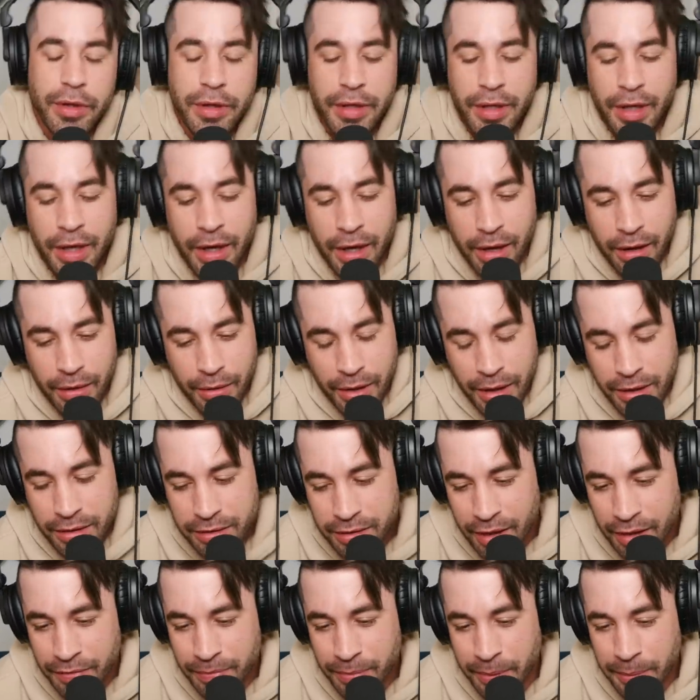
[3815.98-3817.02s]
Yeah.
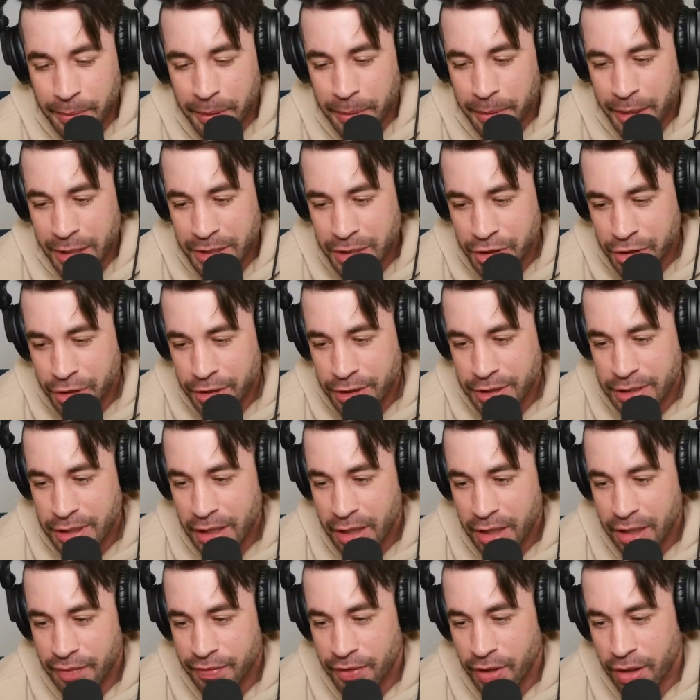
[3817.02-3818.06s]
Maybe that's a good
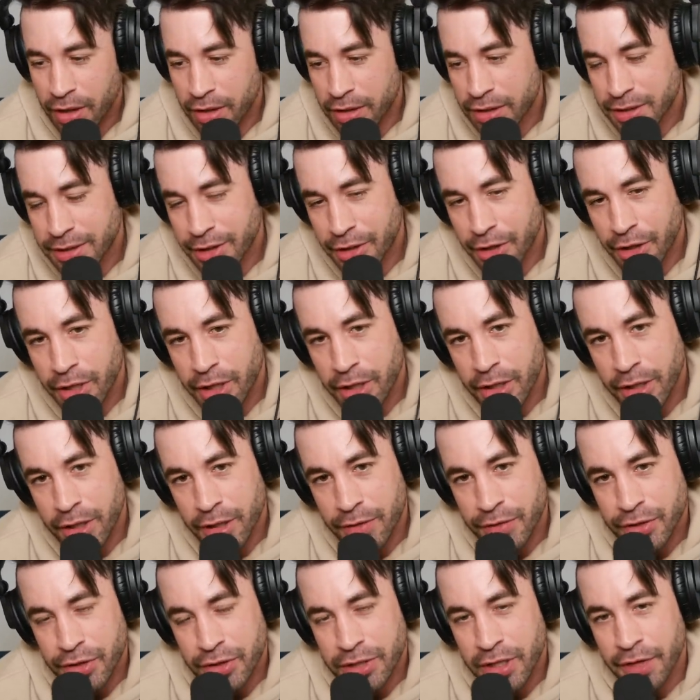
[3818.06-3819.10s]
sign of kind of steering
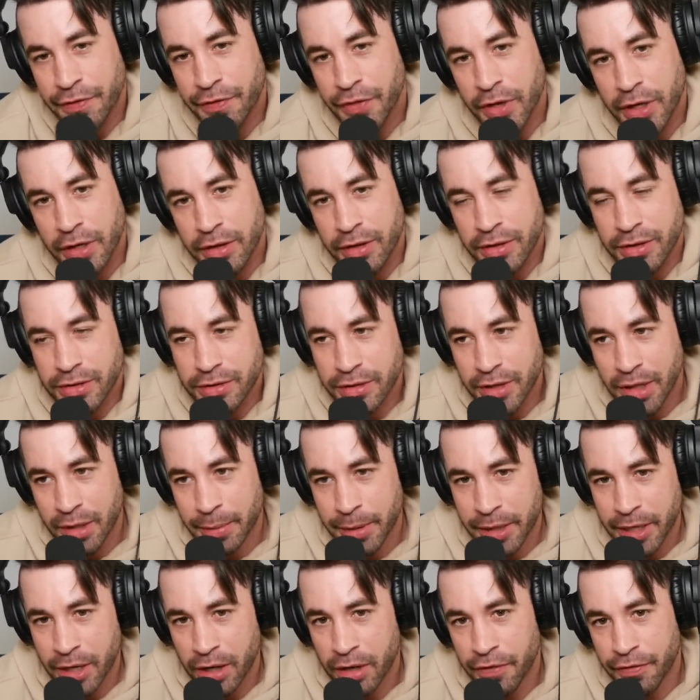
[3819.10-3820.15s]
clear of success. I feel like you got to
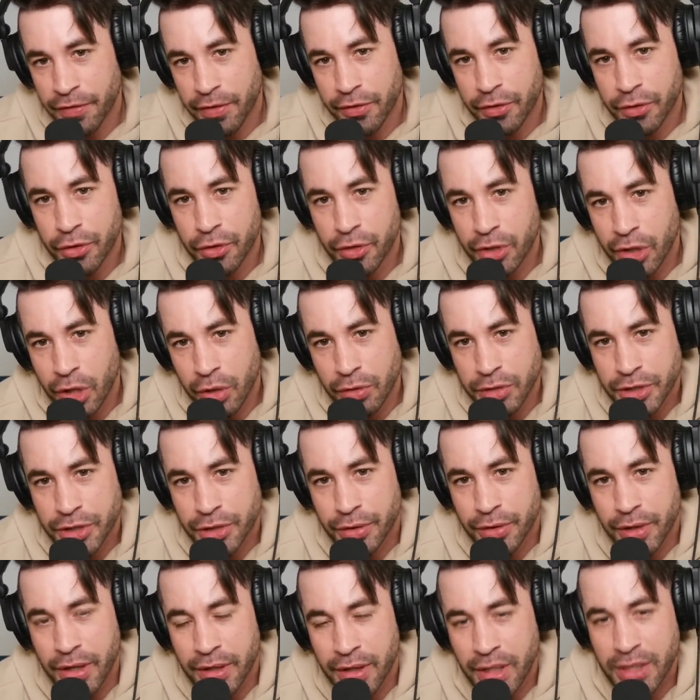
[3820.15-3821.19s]
be careful who you go
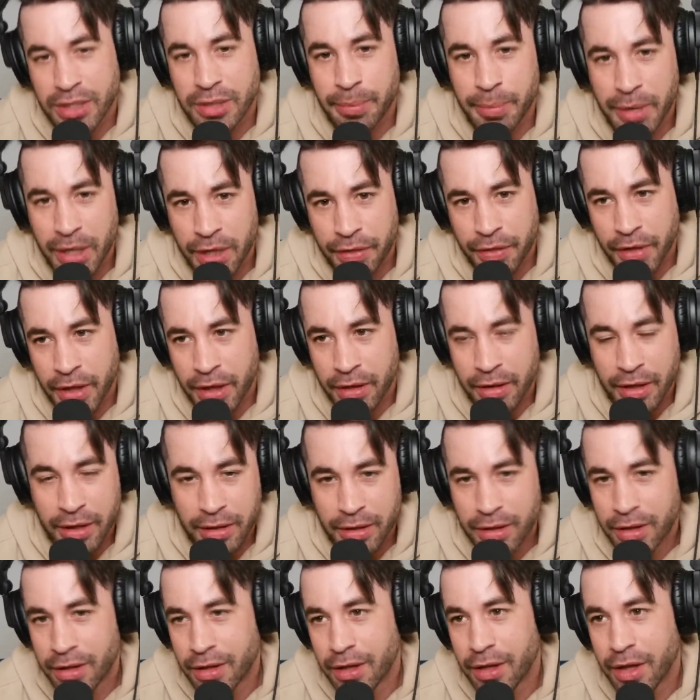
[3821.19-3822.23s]
to. And that's a big thing.
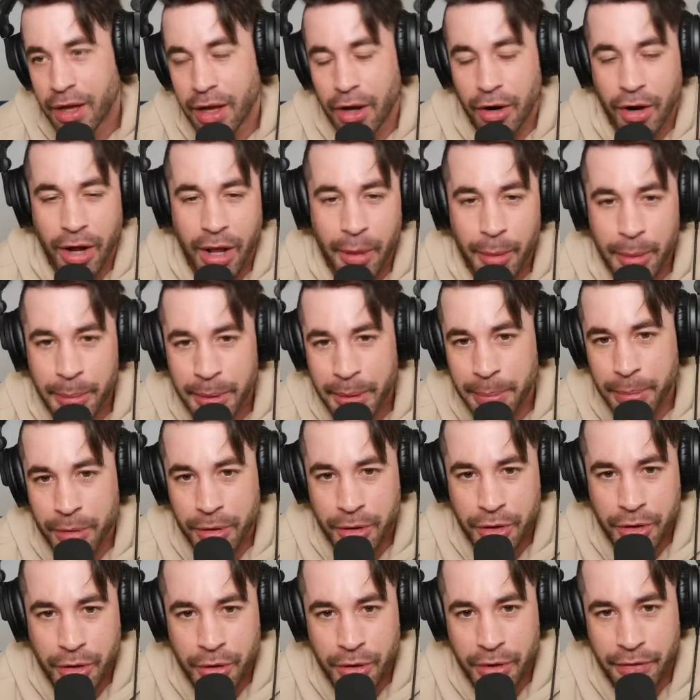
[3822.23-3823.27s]
Like, how many people
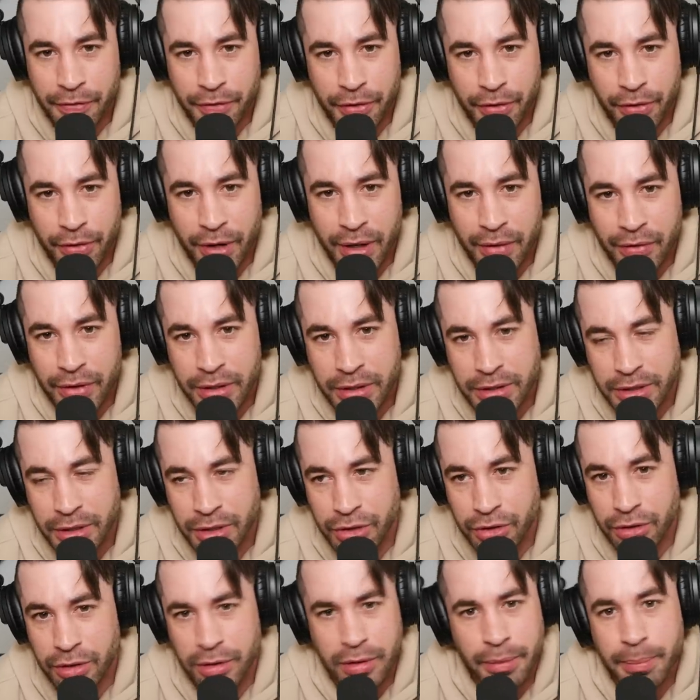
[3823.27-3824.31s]
are doing it for the right
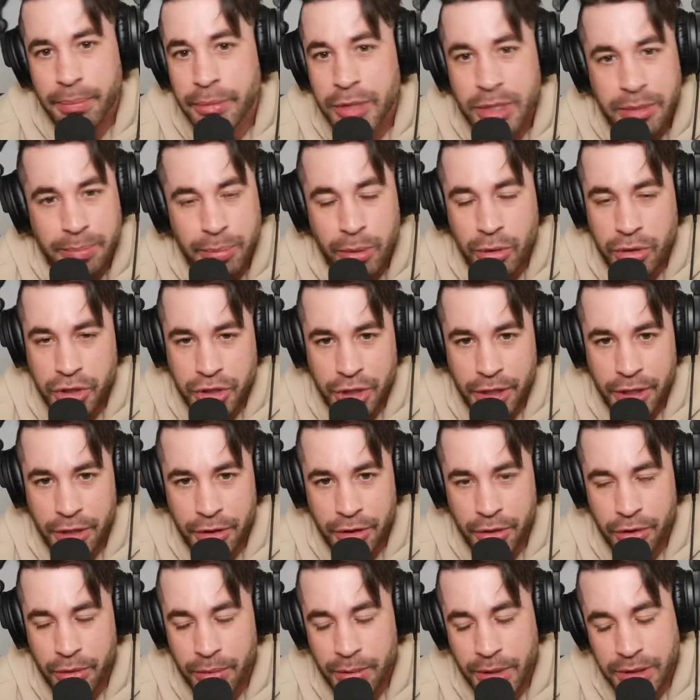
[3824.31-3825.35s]
reasons or just
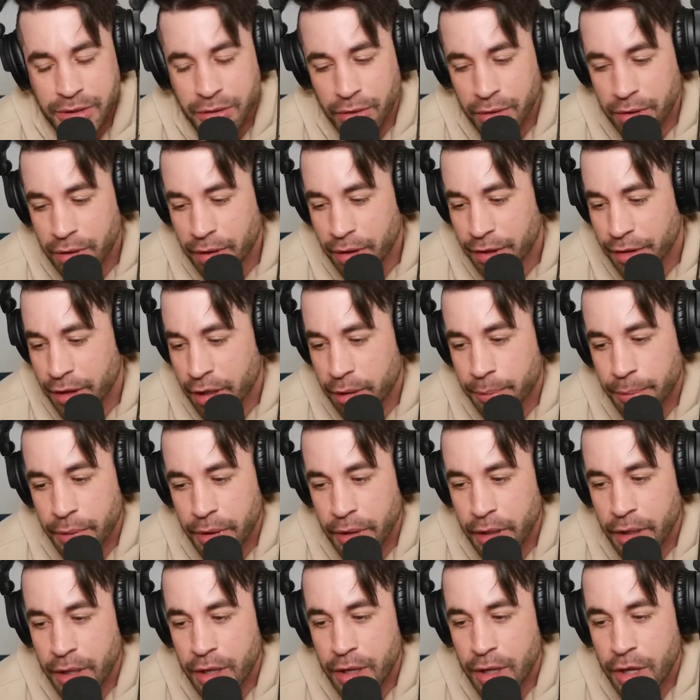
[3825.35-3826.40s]
bullshitting you. That's a whole other thing.
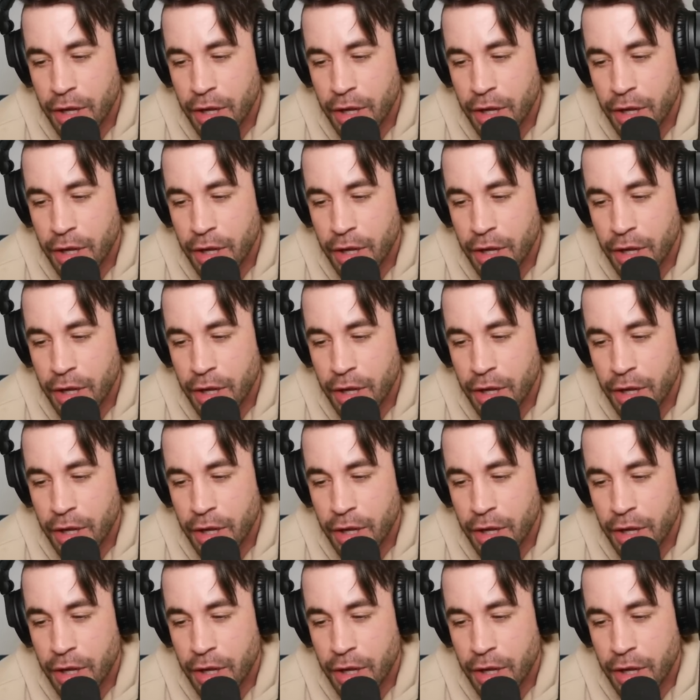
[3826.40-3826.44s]
But